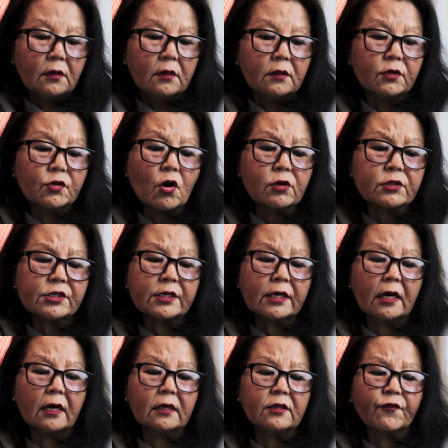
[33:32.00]
The doctor
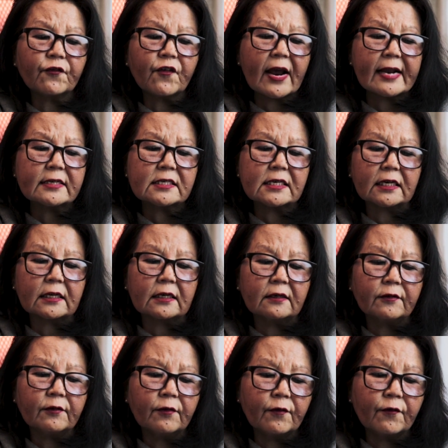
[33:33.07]
heard the frantic.
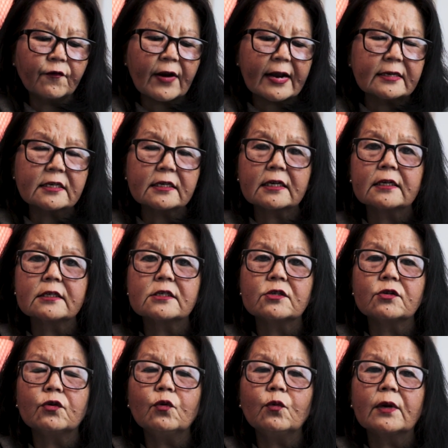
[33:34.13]
Frantic is,
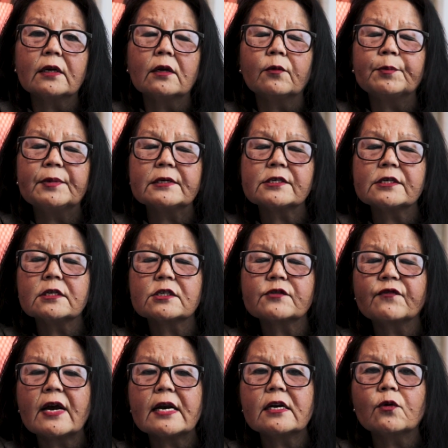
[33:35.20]
when a person is
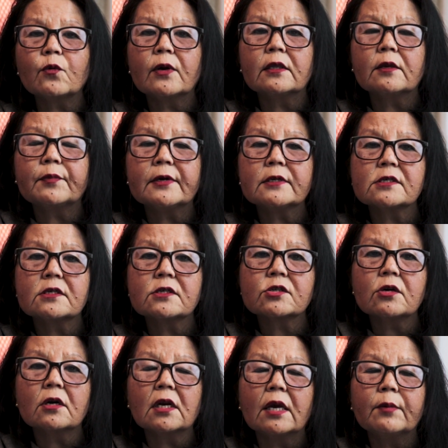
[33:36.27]
frantic, when the person is
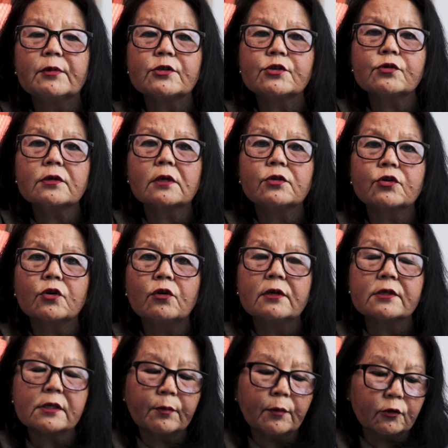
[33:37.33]
not able to control
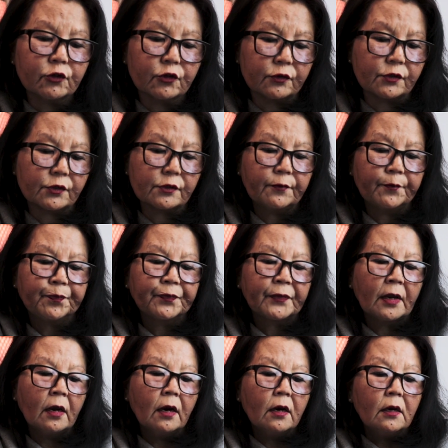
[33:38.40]
his emotions.
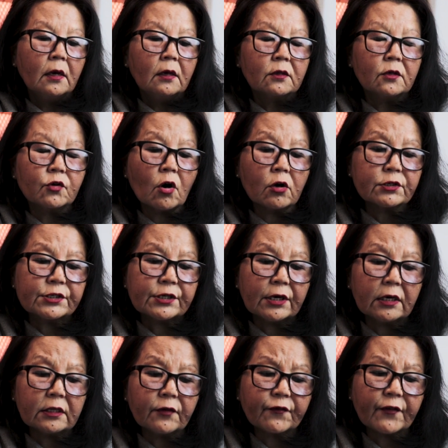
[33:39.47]
The doctor
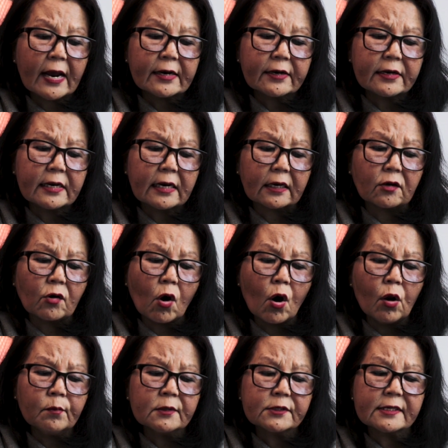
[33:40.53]
heard the frantic,
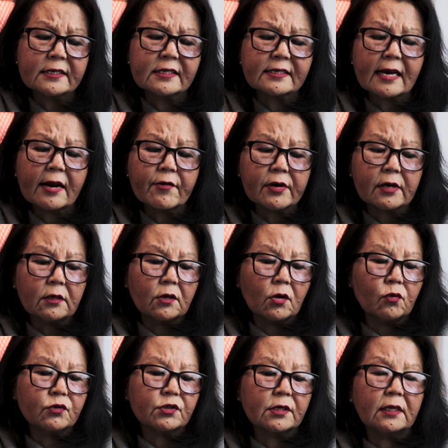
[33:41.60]
almost hysterical
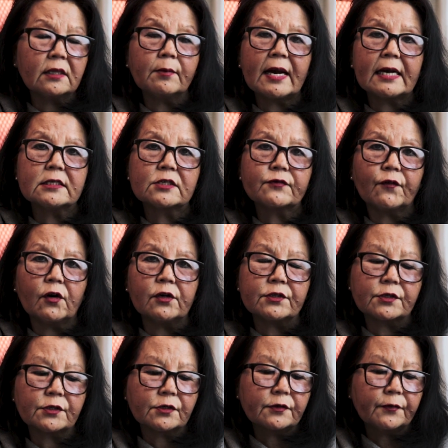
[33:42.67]
note in the man's
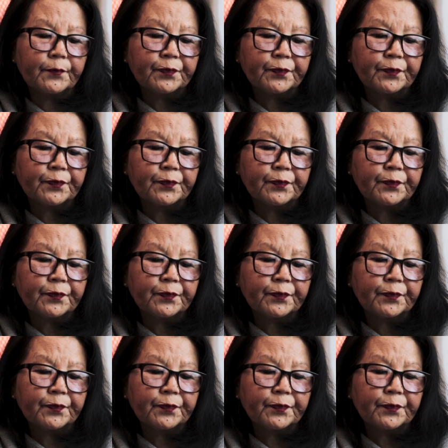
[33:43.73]
voice.